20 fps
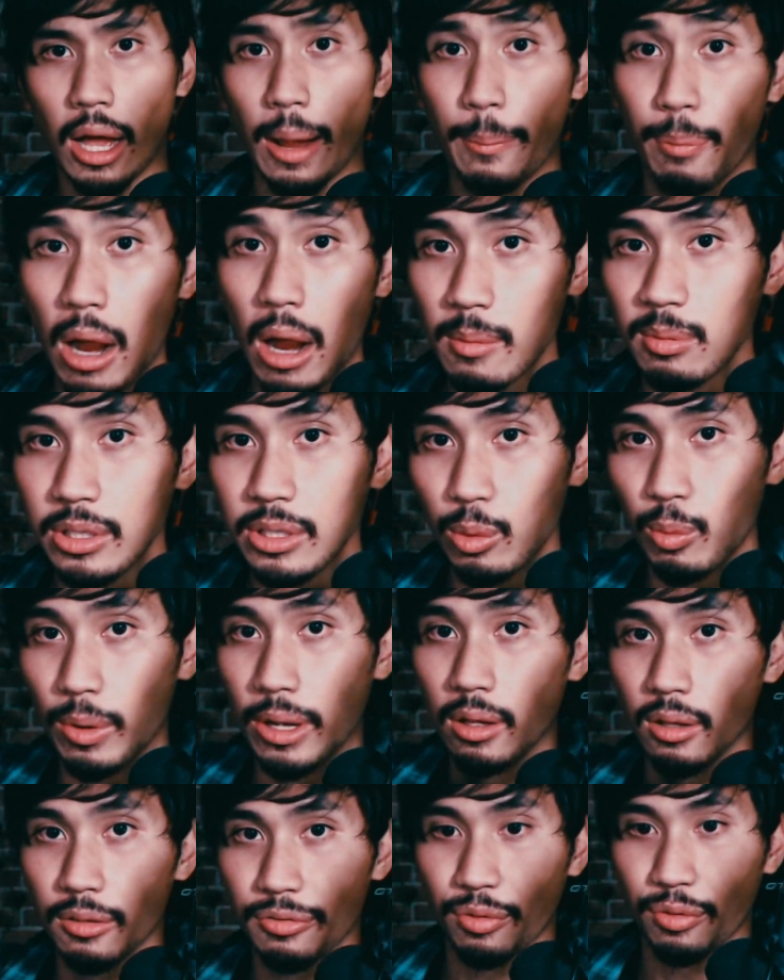I probably
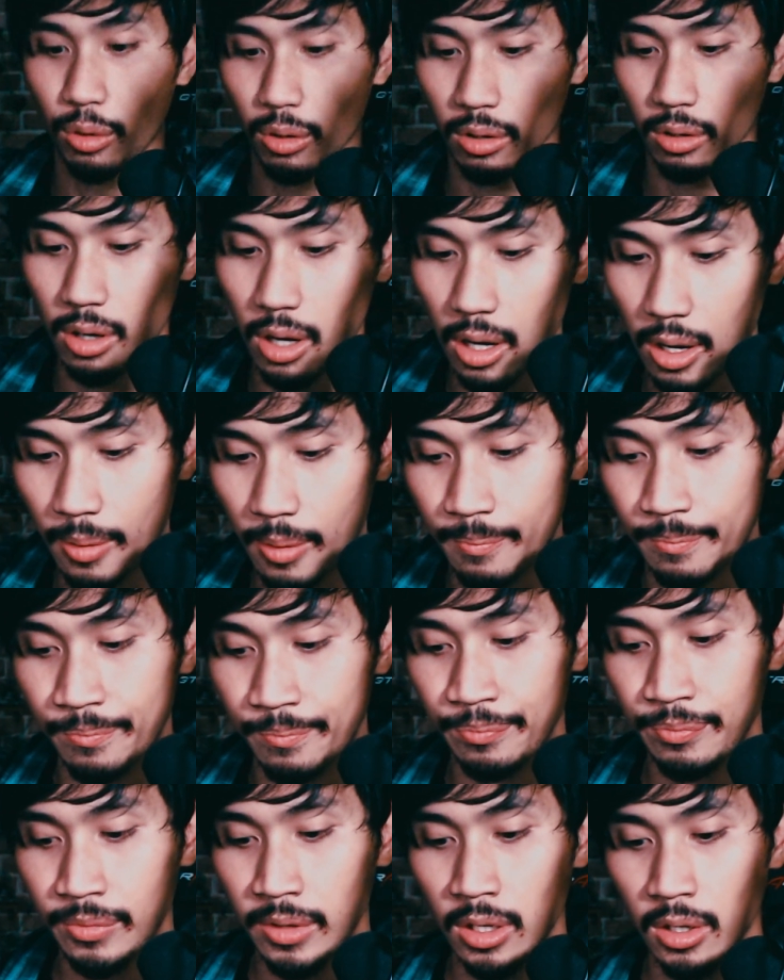will for
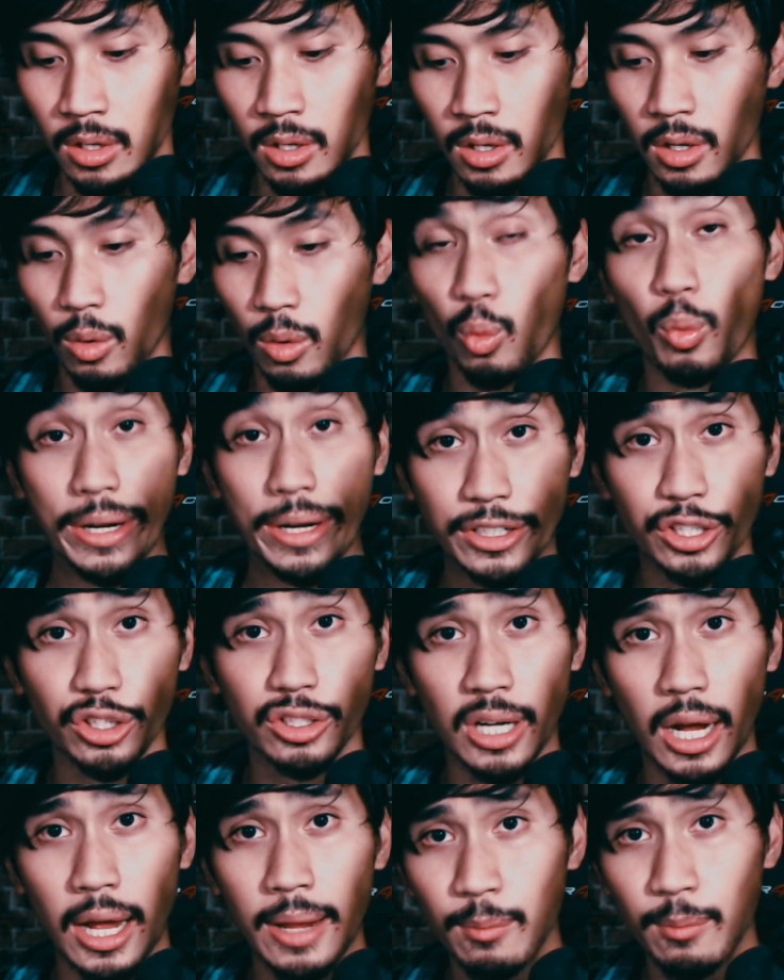winter
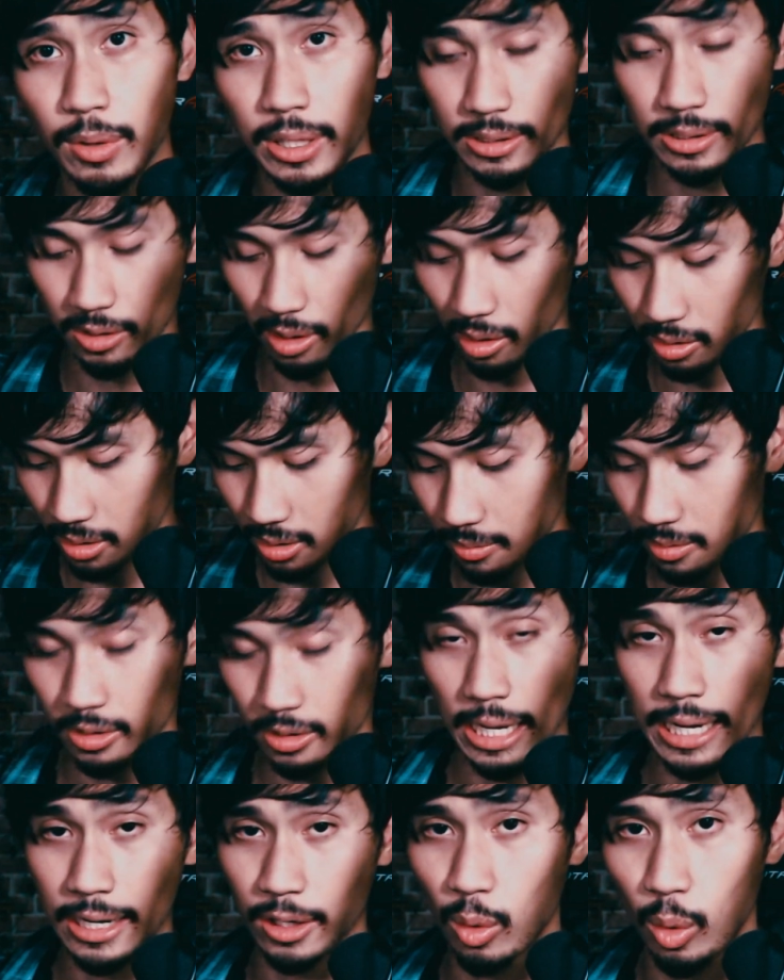time when it starts
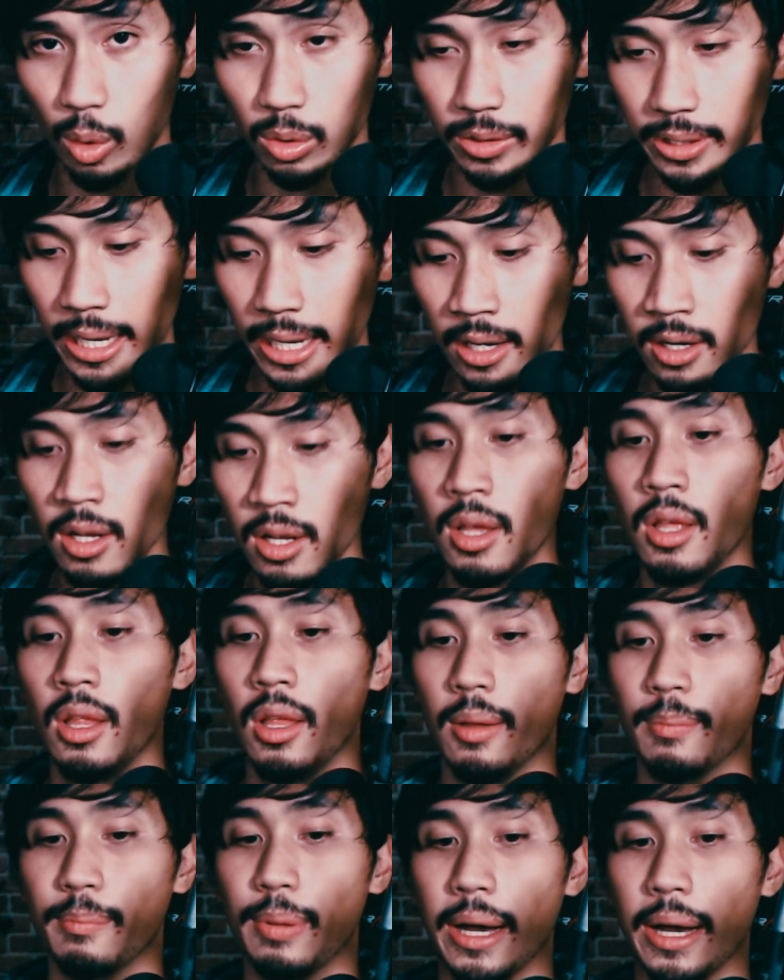getting cold again,
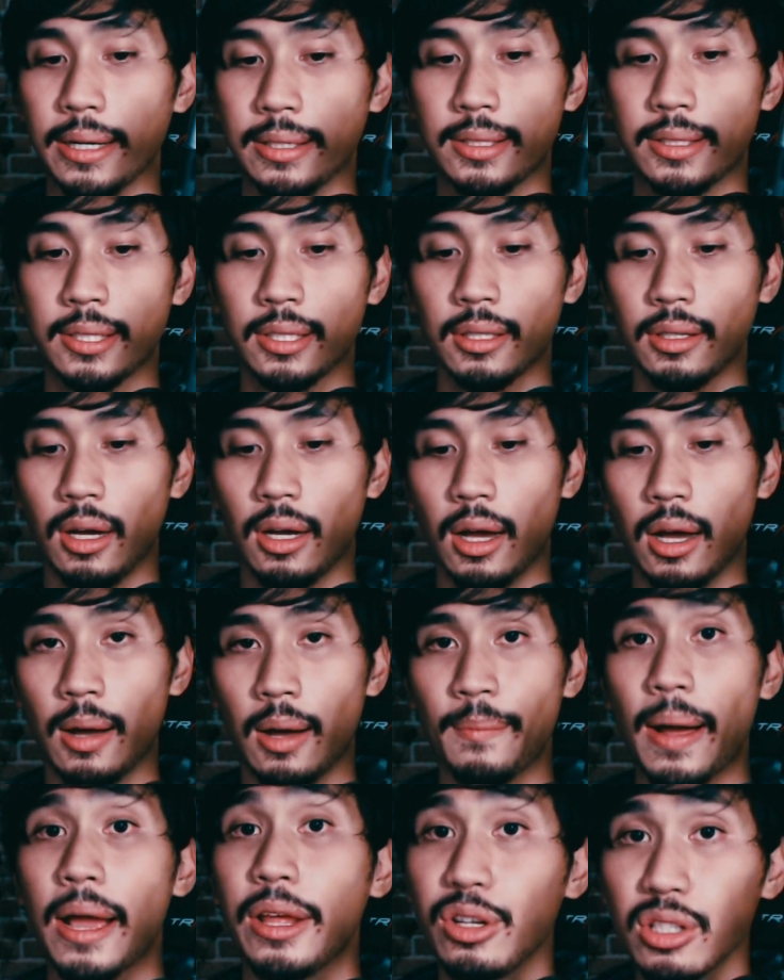but
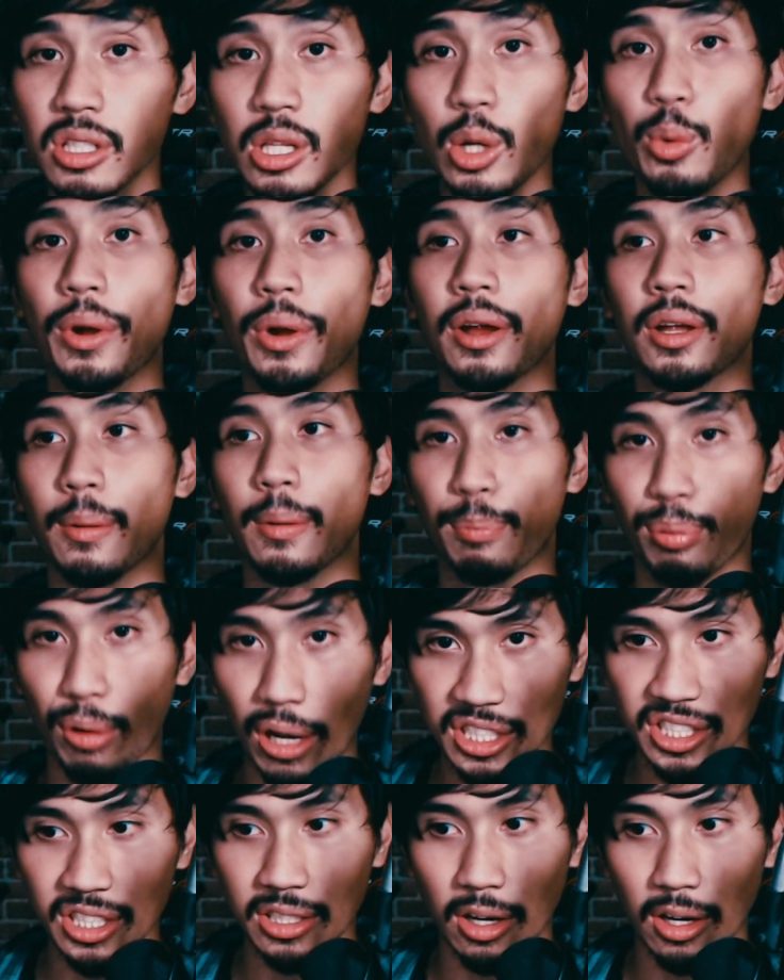I usually wear
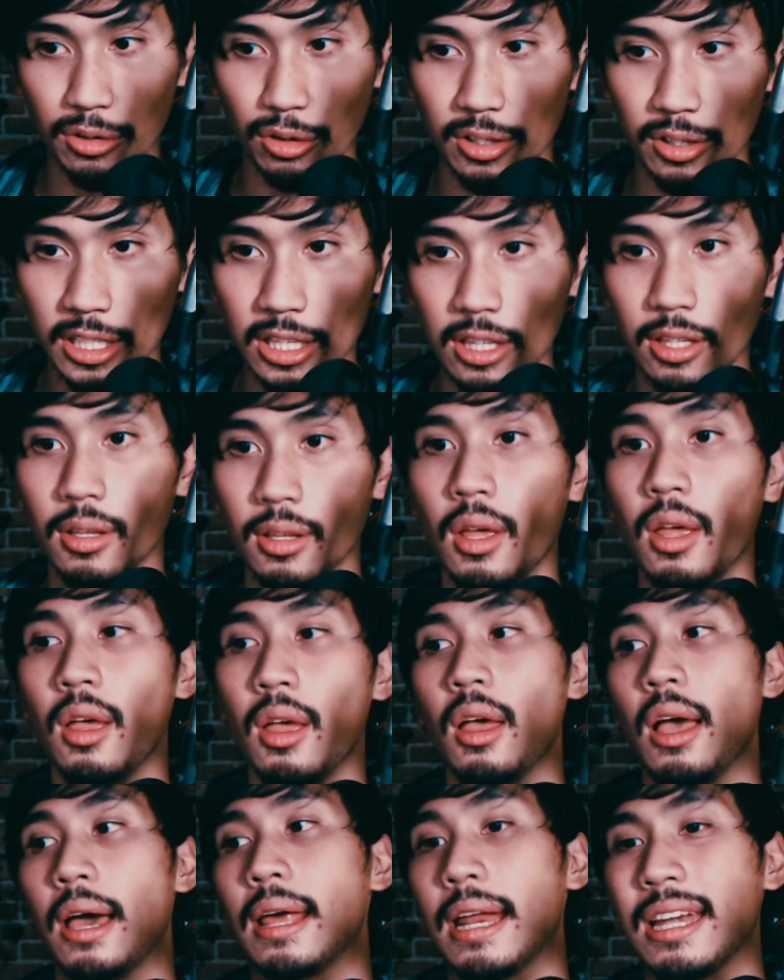compression underneath,
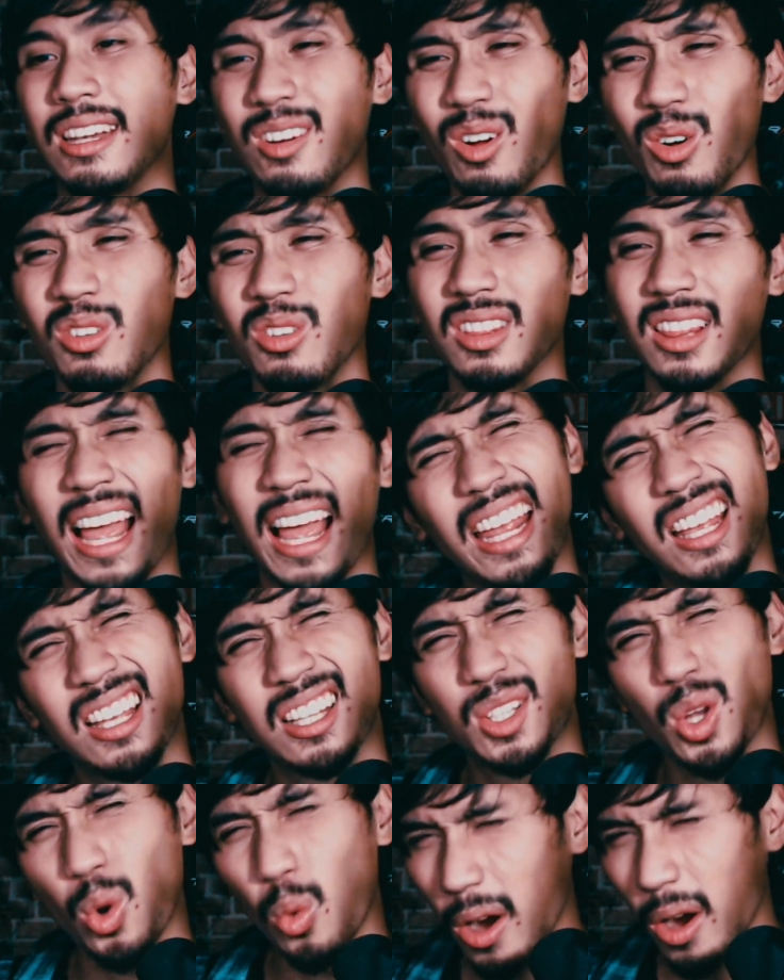and I don't like
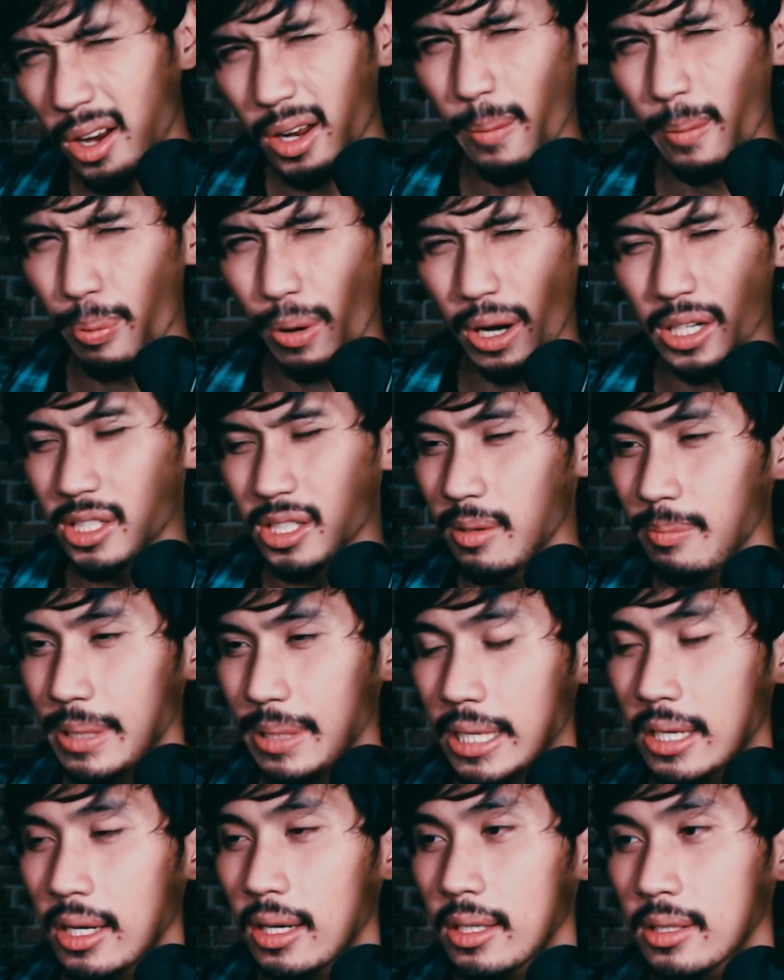to wear compression
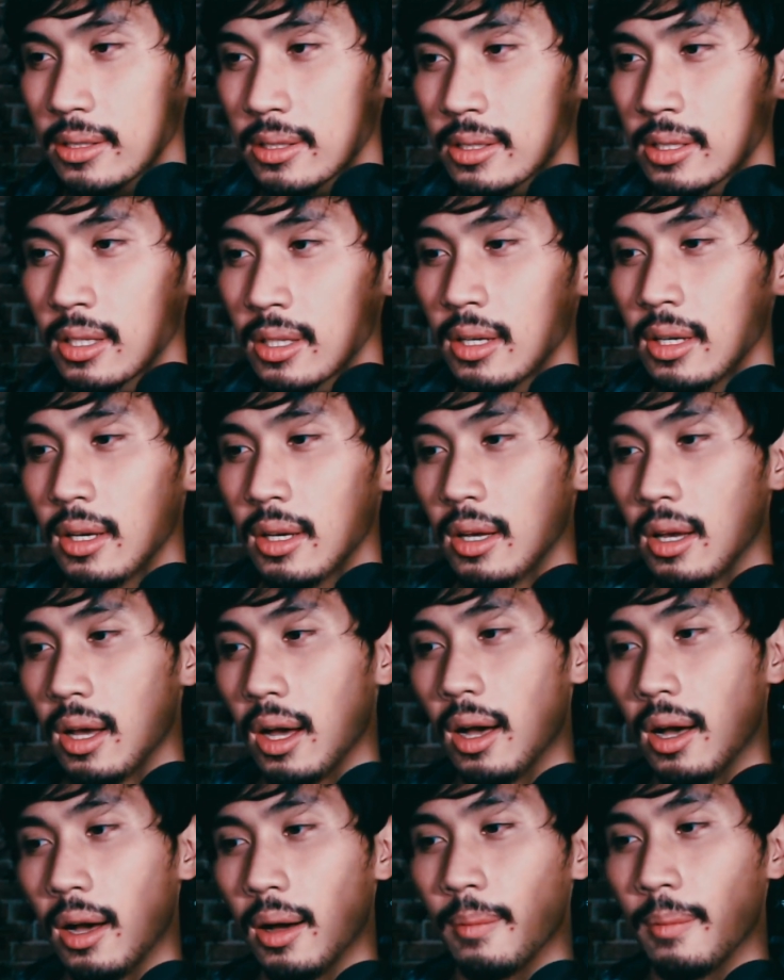because
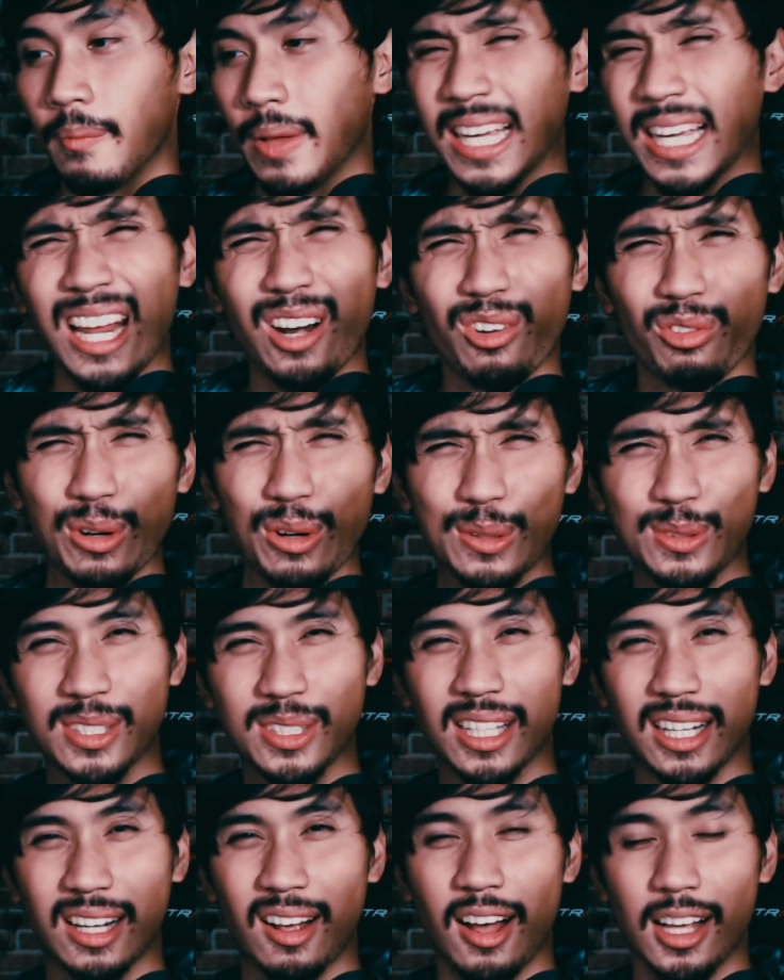it kind of ruins
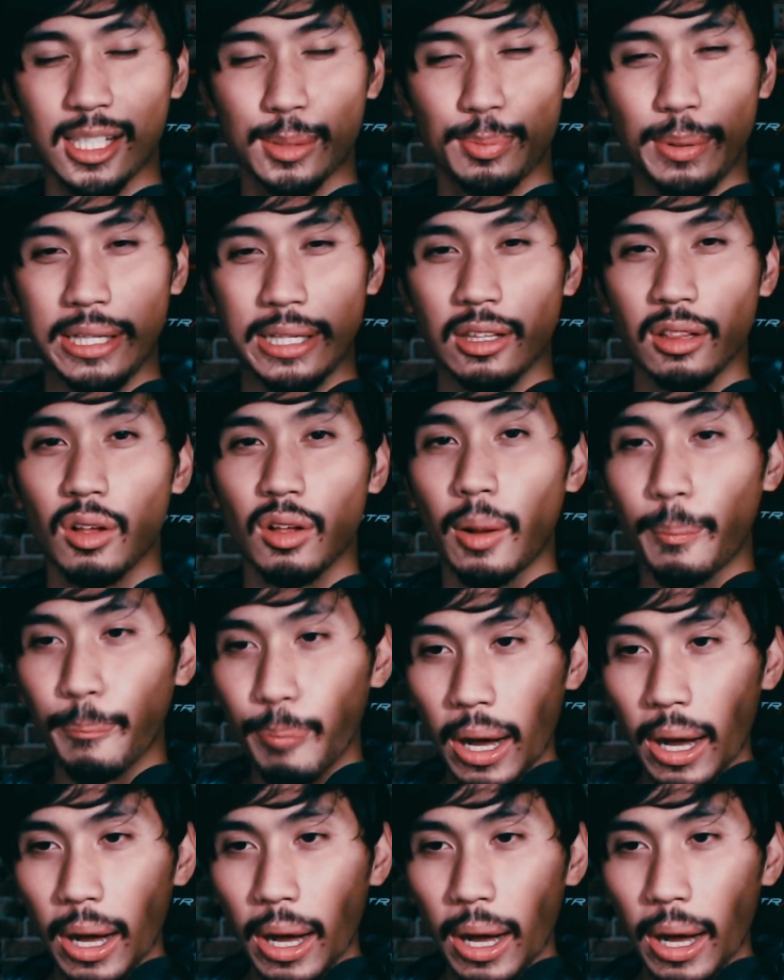the cosplay and the look.